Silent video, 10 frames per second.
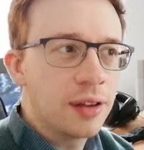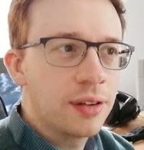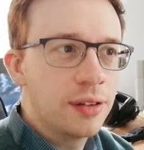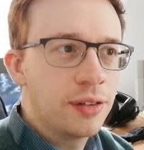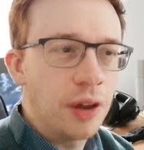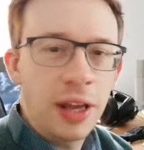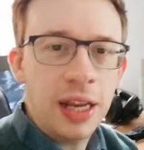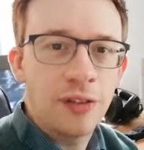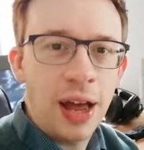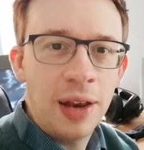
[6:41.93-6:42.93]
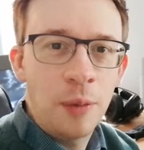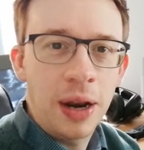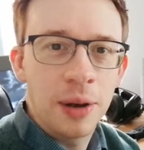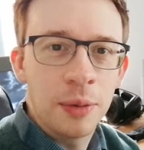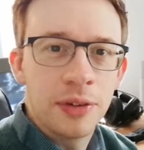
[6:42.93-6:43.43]
Sonic fan when
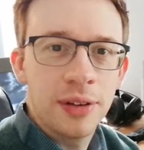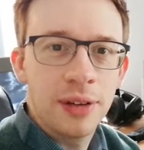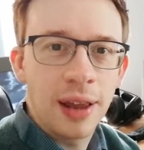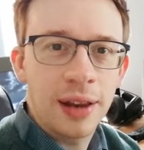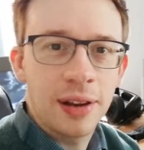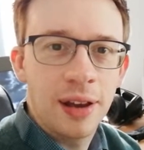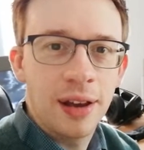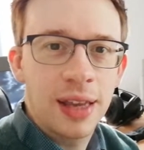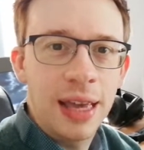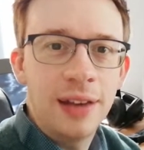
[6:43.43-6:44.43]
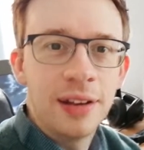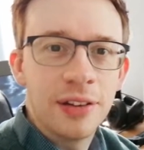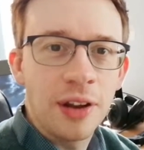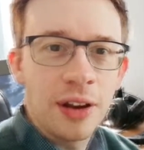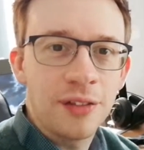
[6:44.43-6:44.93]
I was, like, a kid and
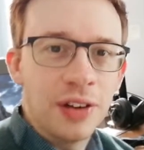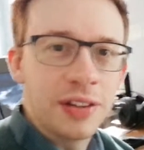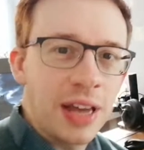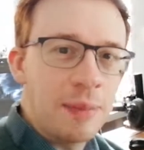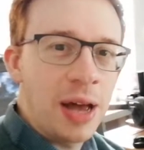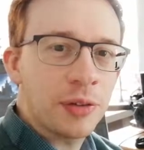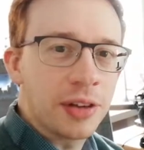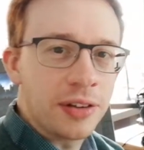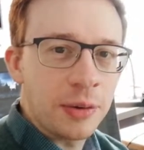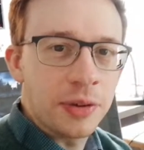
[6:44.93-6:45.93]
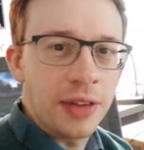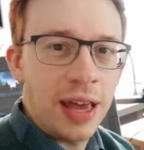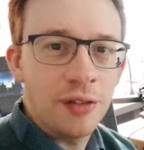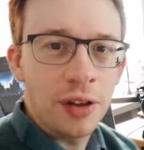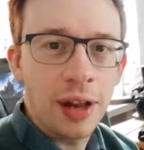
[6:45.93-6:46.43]
Sonic first came out, because I was
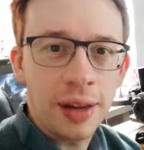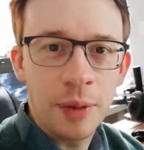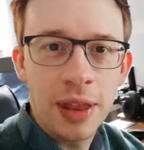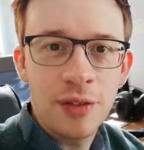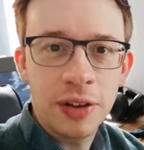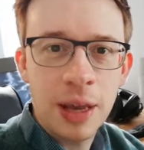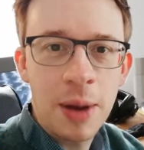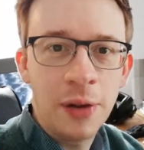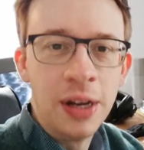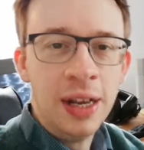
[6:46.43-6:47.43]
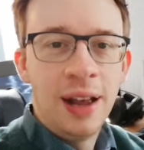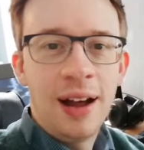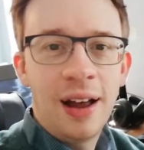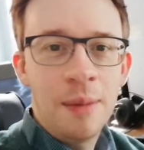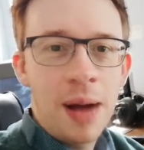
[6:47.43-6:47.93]
there for, like, when they first came out.
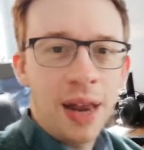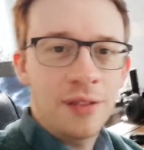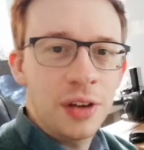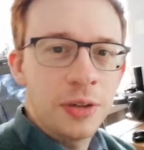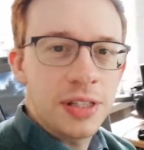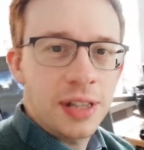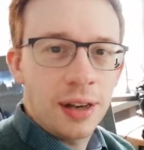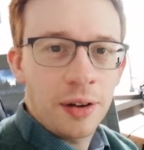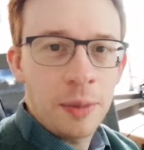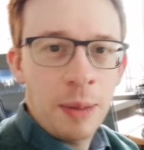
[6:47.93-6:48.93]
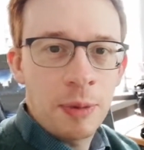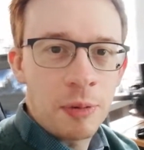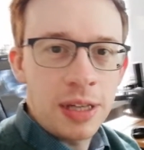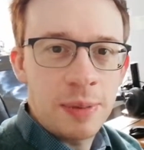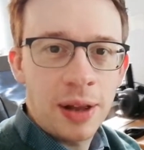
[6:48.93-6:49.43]
And I've noticed that a lot of people who
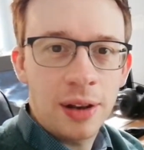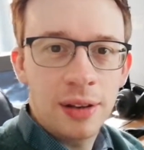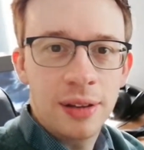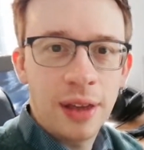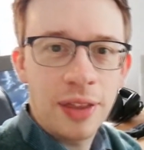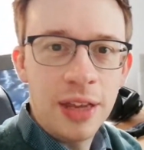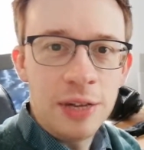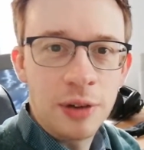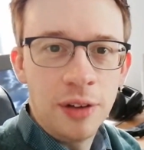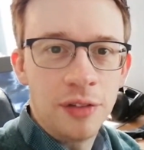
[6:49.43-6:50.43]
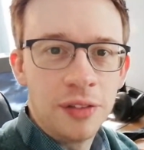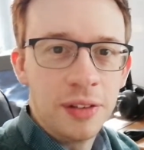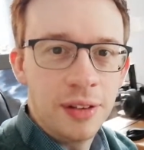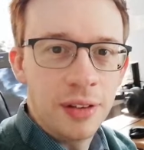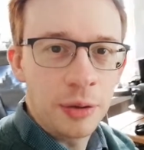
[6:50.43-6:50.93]
write about, like, the history of
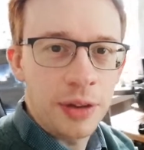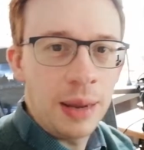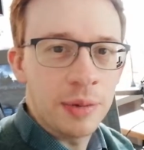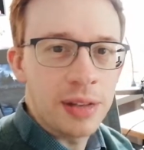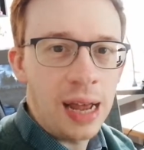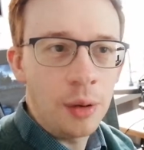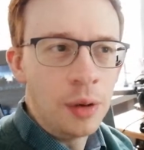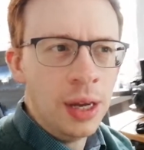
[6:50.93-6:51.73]
those games now,